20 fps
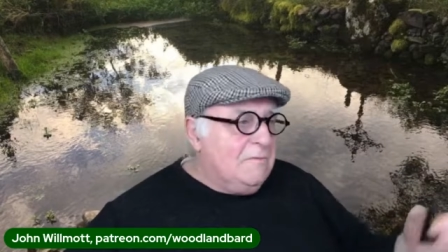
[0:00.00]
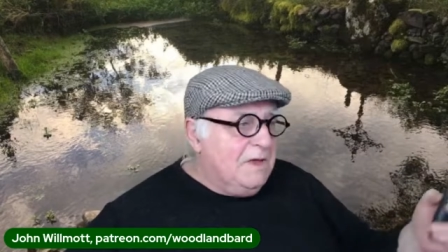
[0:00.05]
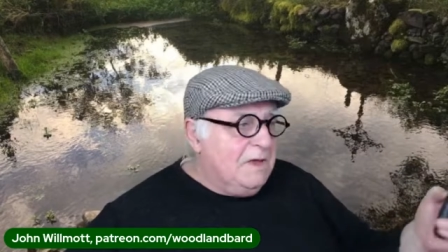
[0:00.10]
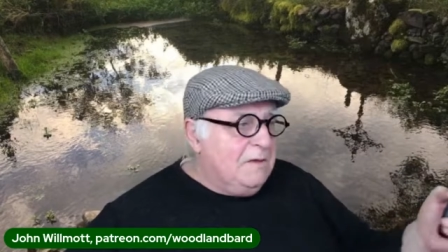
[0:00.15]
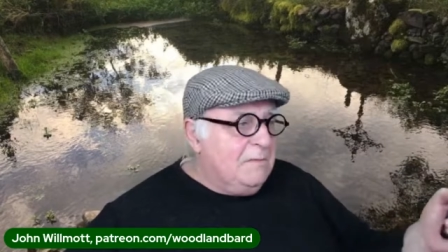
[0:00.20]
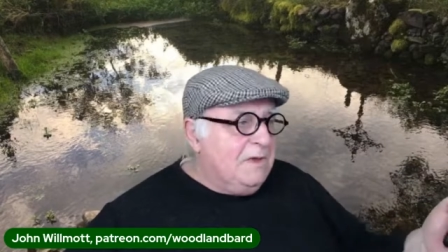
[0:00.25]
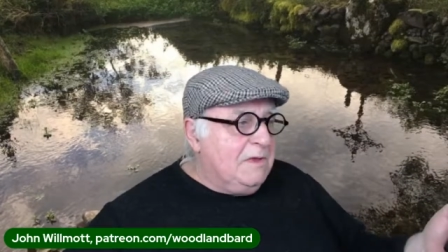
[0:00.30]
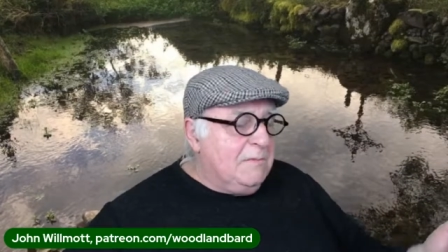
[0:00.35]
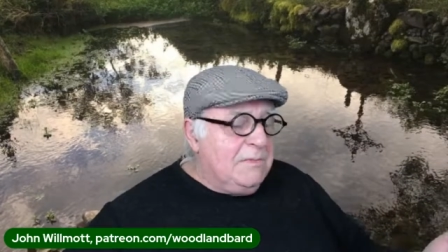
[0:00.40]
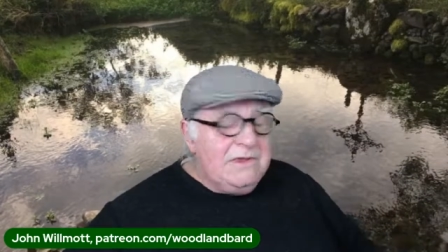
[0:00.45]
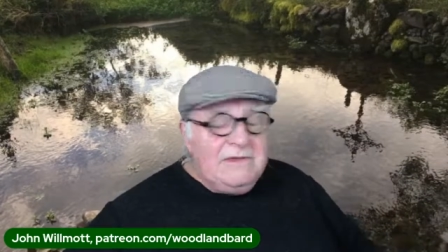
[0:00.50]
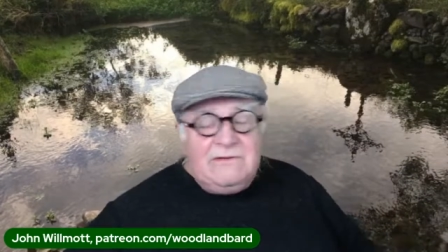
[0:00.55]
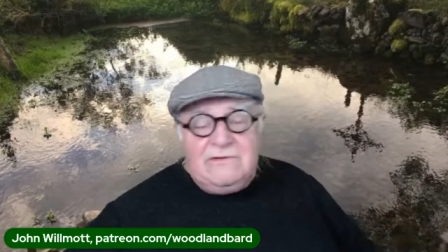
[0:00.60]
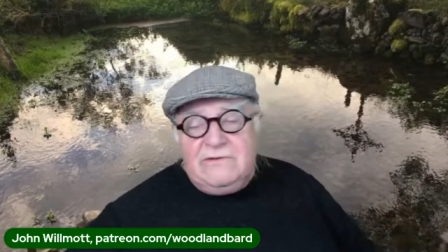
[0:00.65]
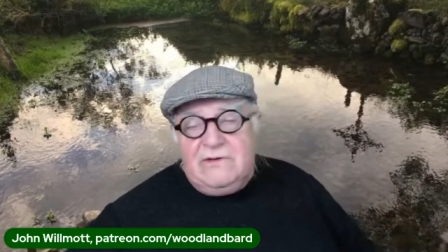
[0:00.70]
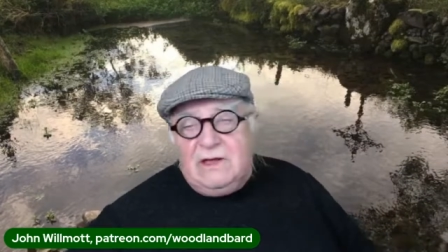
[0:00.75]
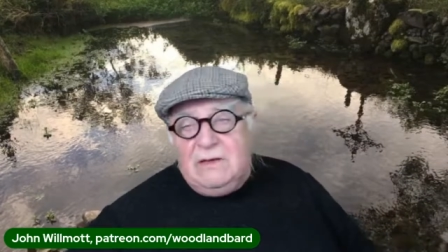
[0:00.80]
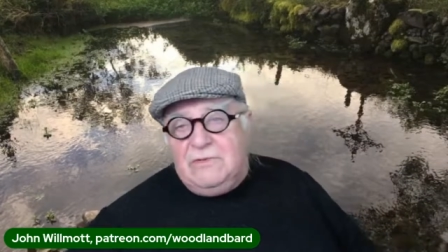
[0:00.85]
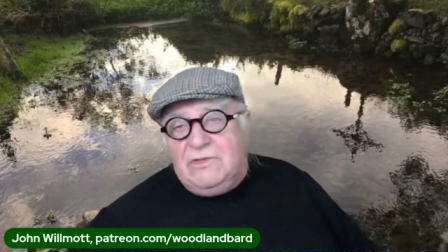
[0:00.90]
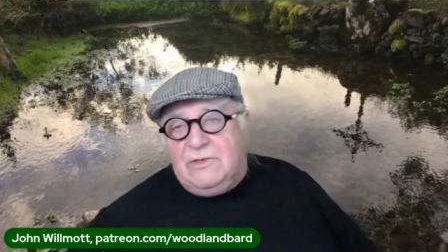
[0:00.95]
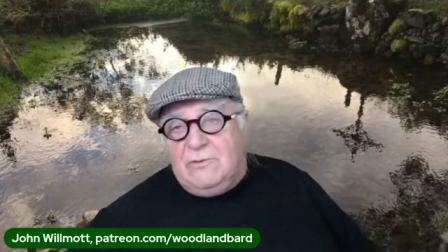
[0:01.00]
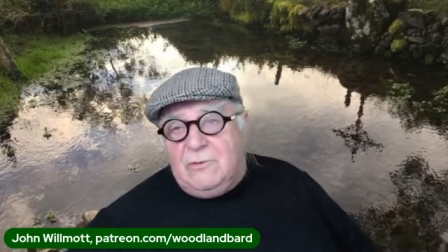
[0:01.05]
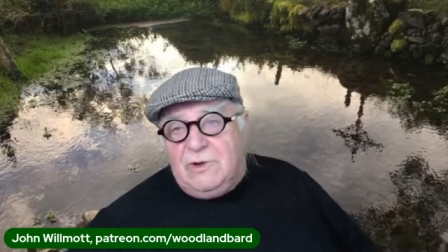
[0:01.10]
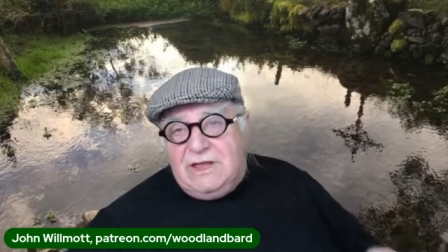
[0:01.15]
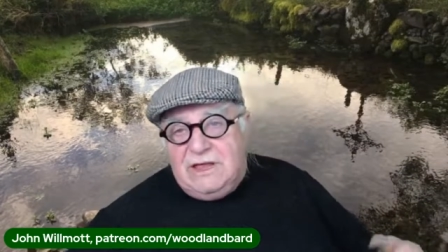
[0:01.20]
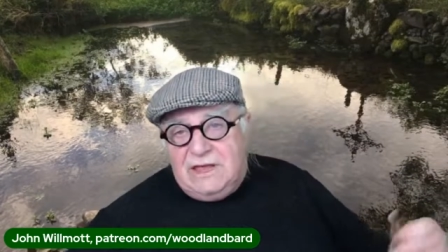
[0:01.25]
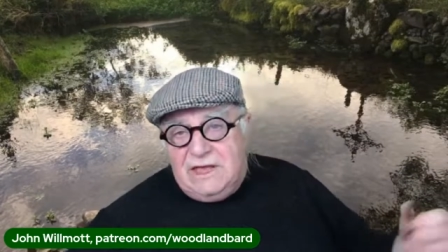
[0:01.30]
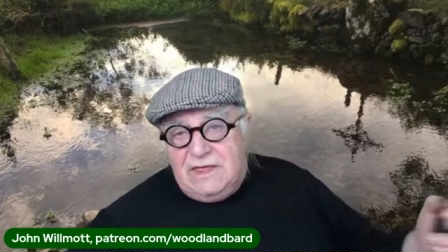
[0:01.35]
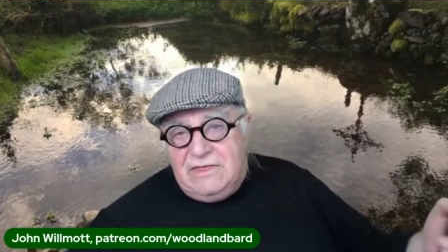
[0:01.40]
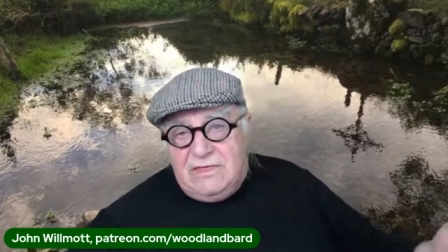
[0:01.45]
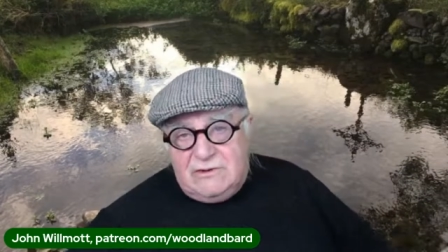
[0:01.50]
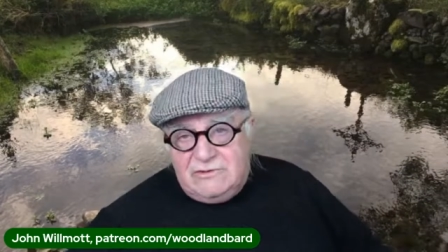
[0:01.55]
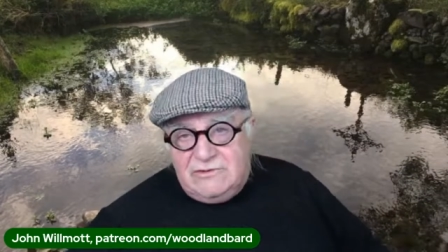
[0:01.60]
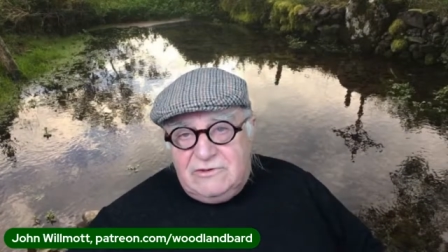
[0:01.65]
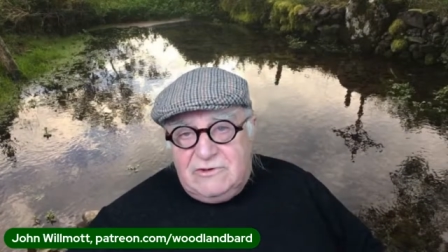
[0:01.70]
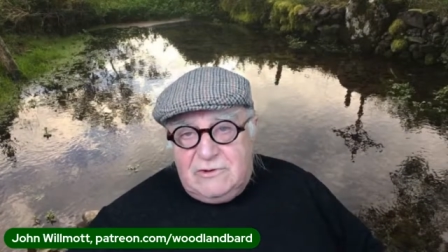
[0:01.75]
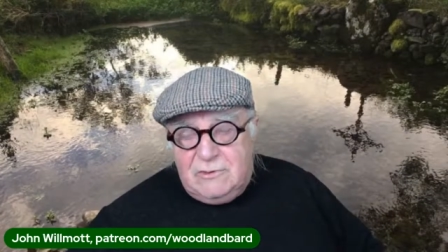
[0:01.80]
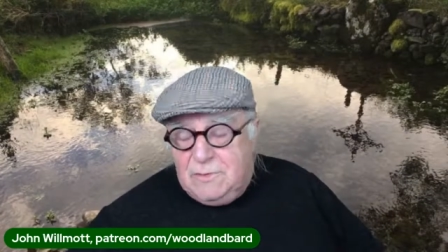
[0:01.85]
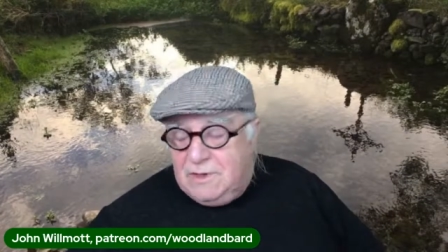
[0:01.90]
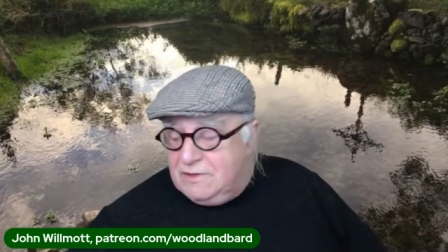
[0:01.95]
maybe a bit of time at the weekend, they'll
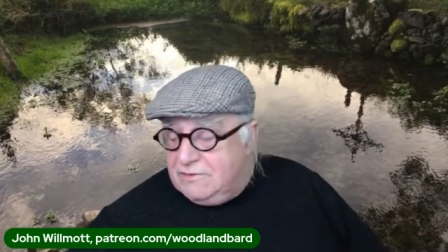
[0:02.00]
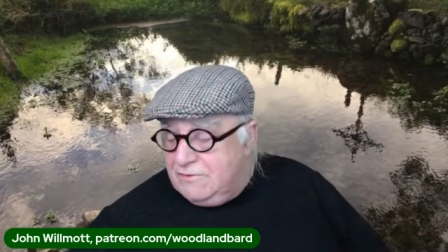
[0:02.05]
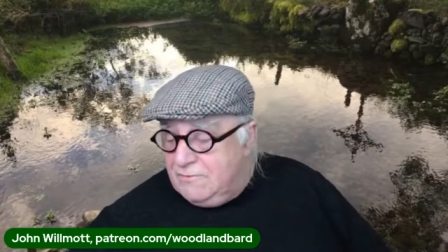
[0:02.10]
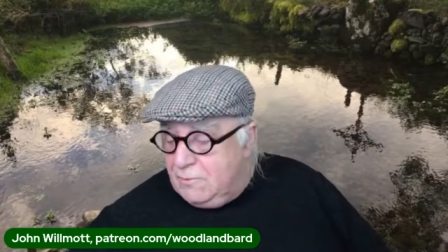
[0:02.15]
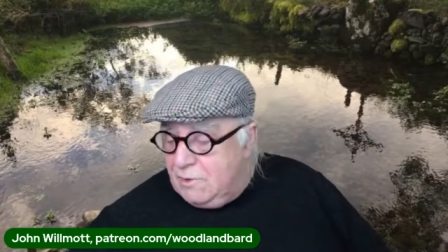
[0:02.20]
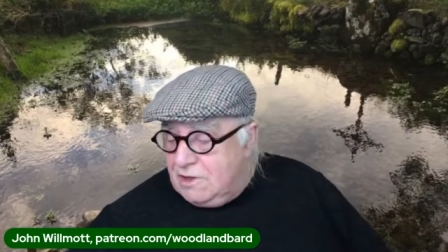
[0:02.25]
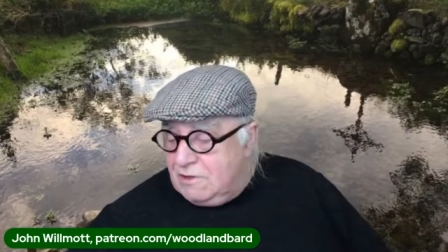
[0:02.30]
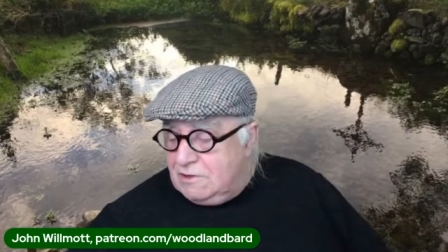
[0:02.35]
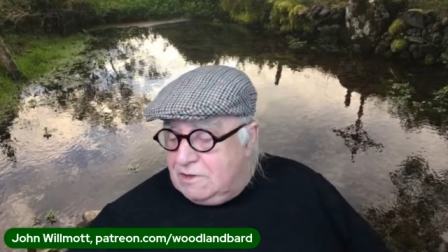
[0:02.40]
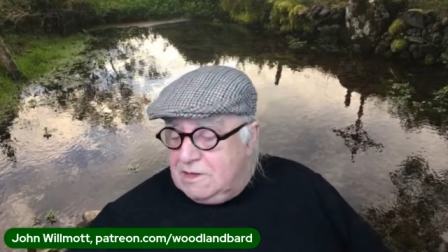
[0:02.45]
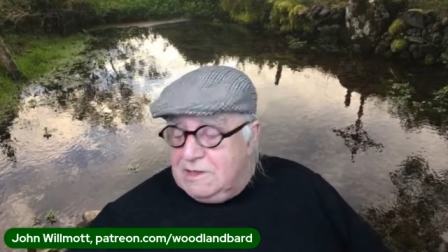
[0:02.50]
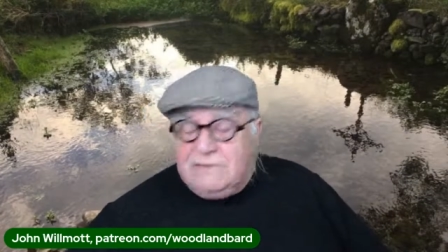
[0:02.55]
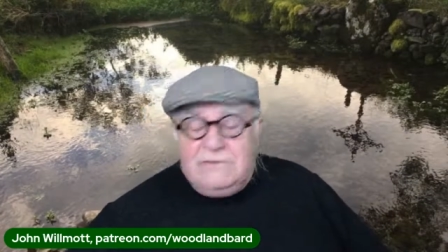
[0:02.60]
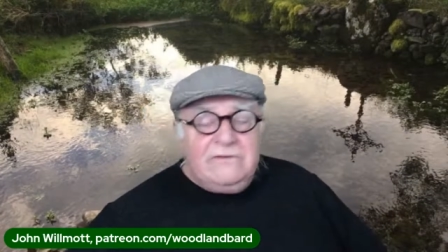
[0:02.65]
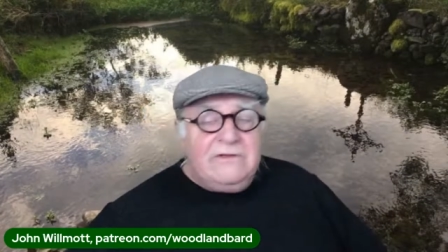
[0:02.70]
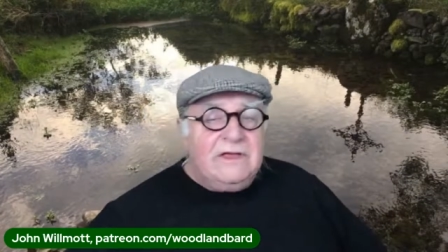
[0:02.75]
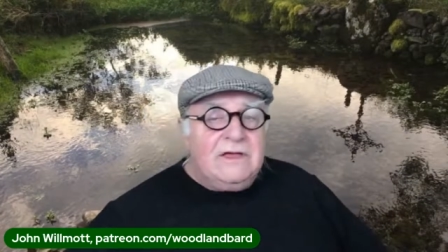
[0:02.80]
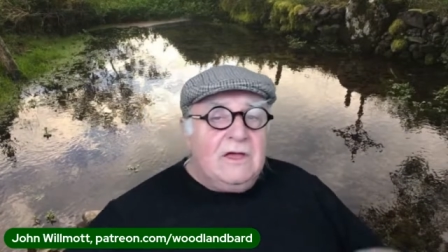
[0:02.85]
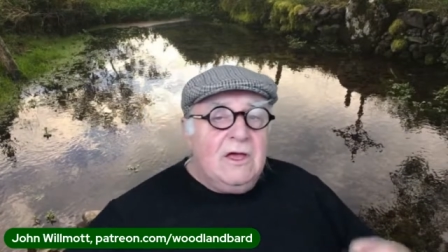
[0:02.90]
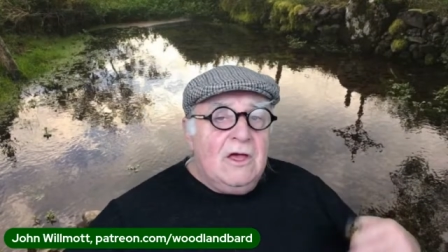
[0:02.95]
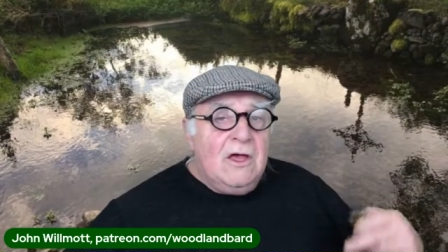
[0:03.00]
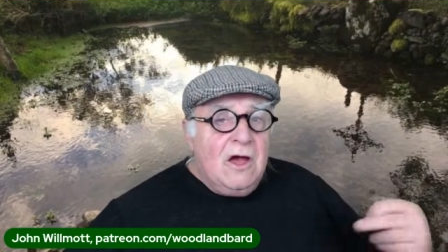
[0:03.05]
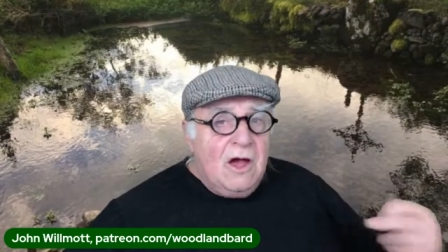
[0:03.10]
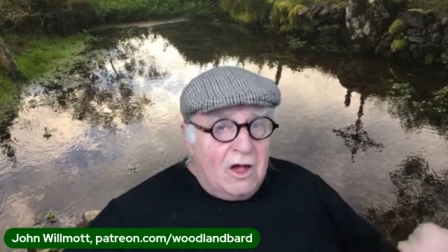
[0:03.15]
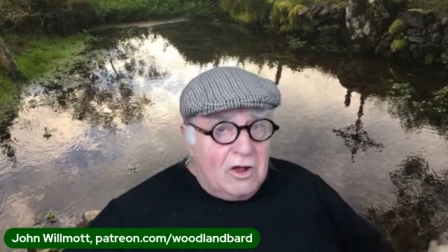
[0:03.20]
do a bit of well hunting.